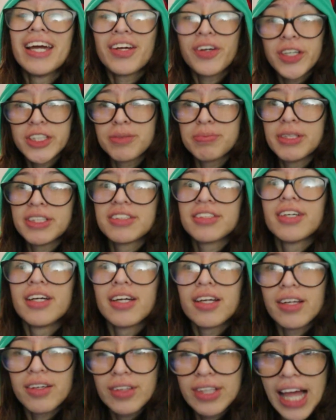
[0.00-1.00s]
Christmas
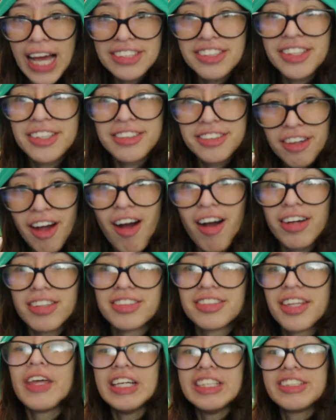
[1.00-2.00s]
classic
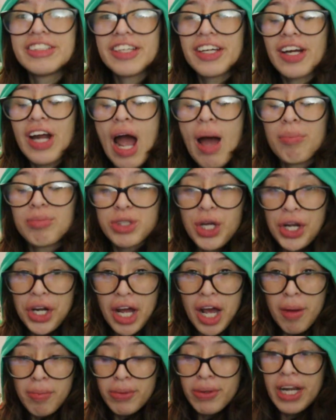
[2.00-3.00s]
songs. This year, I'm trying
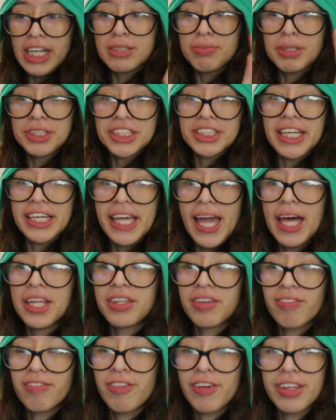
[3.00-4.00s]
to upload as much as I can
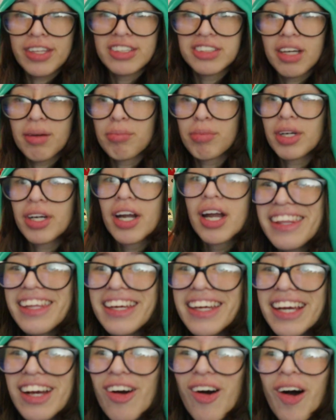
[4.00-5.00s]
for December.
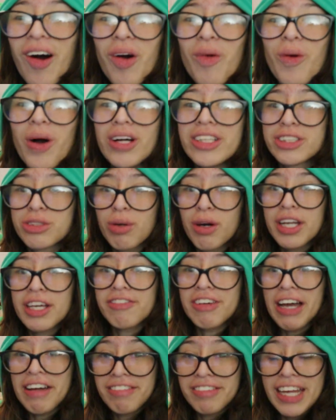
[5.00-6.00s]
The goal was
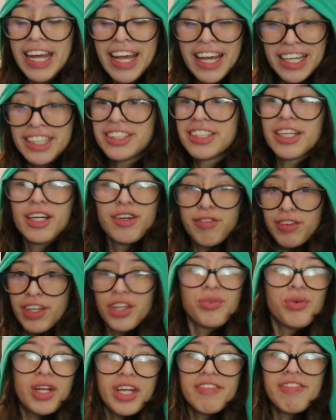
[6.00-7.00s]
25 days, you know, for the
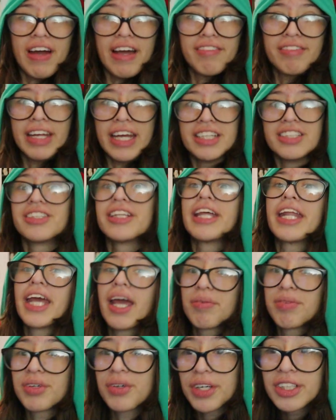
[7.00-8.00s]
25 days
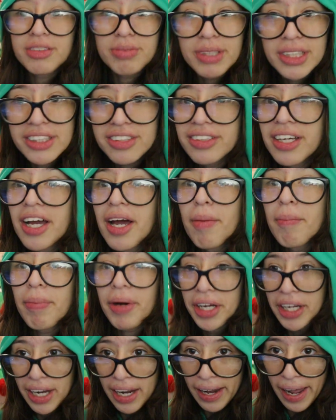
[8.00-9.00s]
leading up to Christmas,
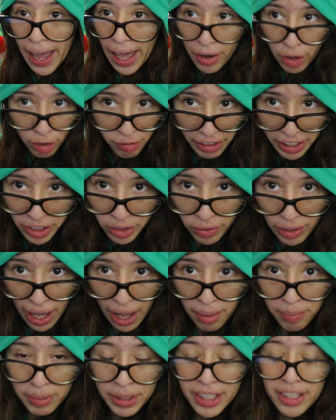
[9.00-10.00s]
but I don't know if I can do
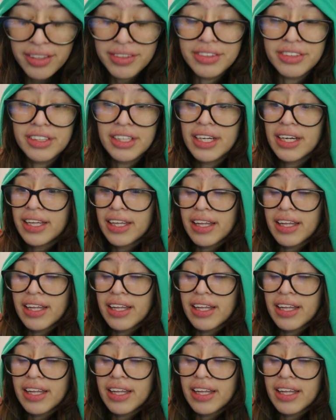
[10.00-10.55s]
that because